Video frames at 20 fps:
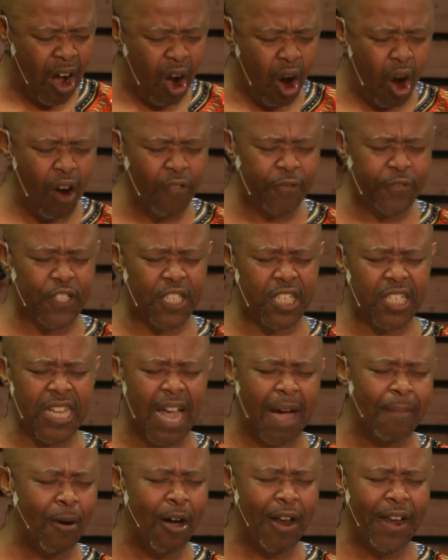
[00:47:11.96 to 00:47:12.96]
of
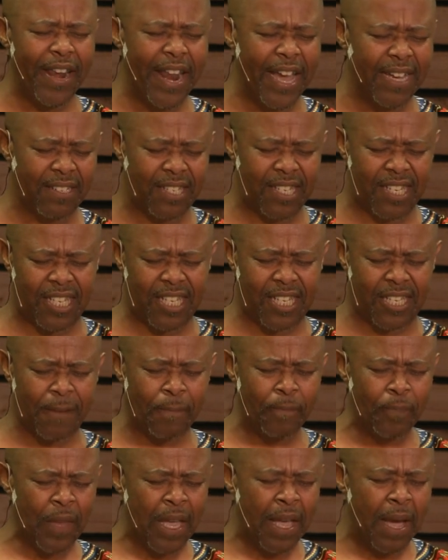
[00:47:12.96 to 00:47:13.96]
stubbornness.
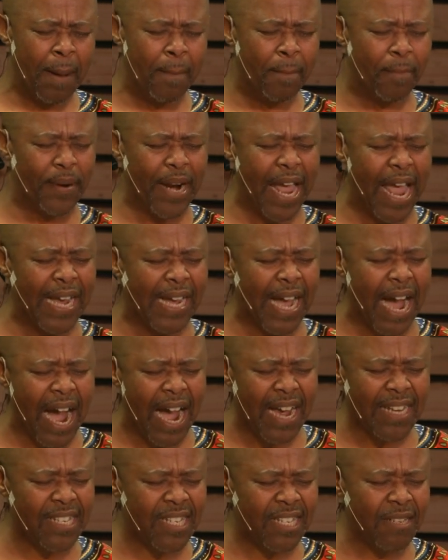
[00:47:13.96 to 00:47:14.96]
Break
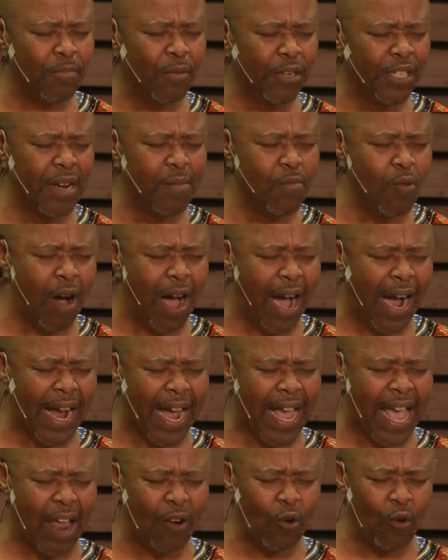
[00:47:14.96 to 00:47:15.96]
us, Modimo
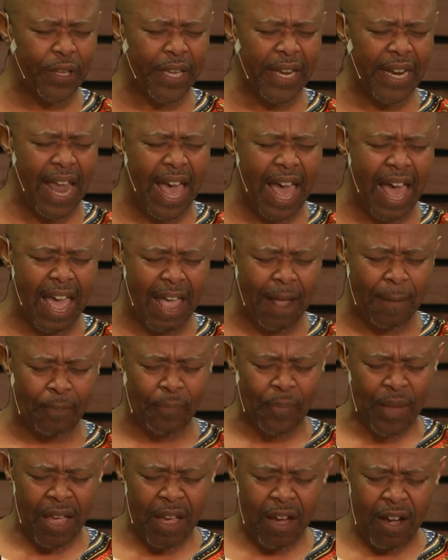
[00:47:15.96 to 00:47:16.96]
Akaya Lukile,
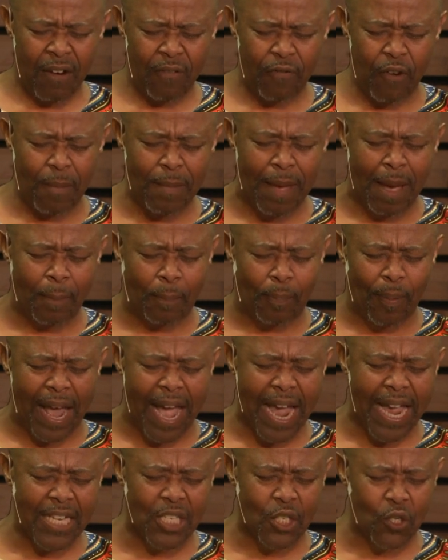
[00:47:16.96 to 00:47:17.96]
from a
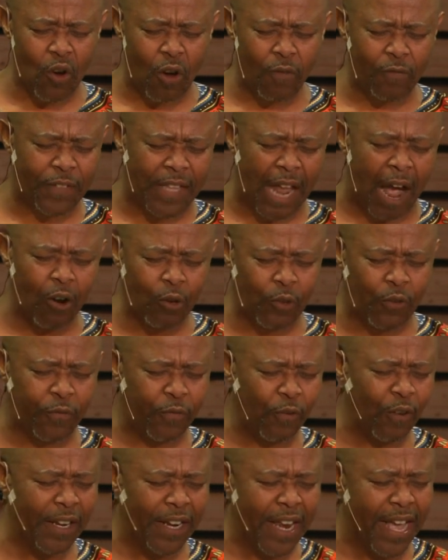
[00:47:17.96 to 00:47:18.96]
place of
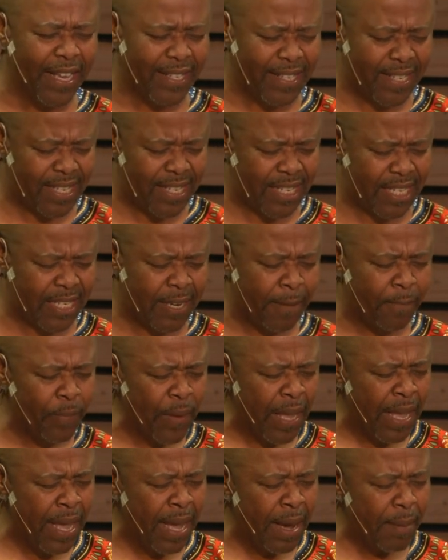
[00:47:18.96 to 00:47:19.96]
doubtfulness.
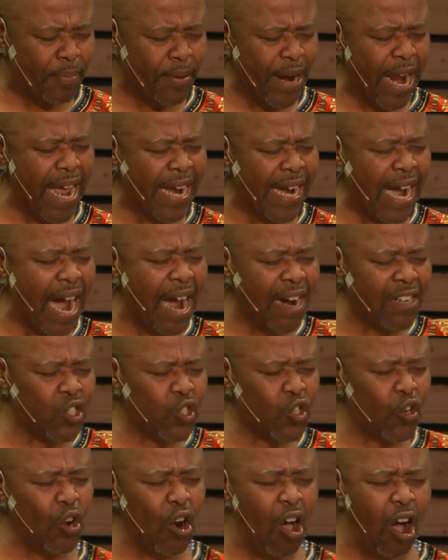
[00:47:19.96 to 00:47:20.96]
Break
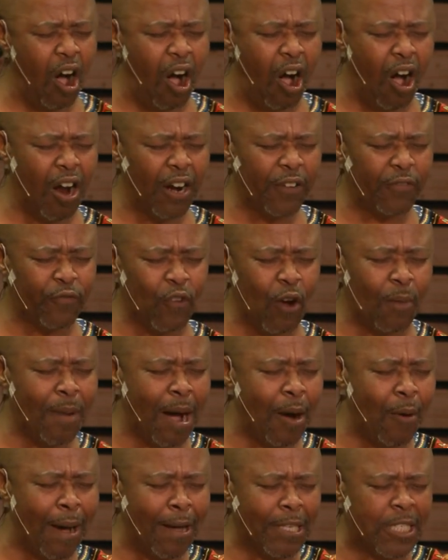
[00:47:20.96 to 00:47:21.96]
us, Lord, from
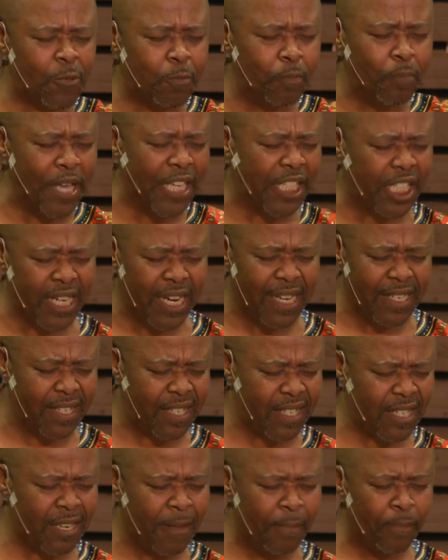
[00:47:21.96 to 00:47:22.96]
our
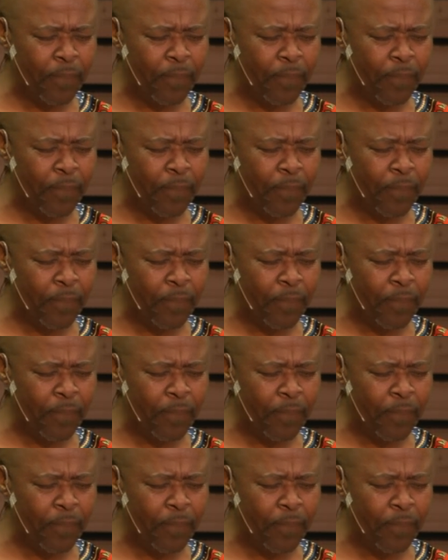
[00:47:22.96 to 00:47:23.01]
speeches.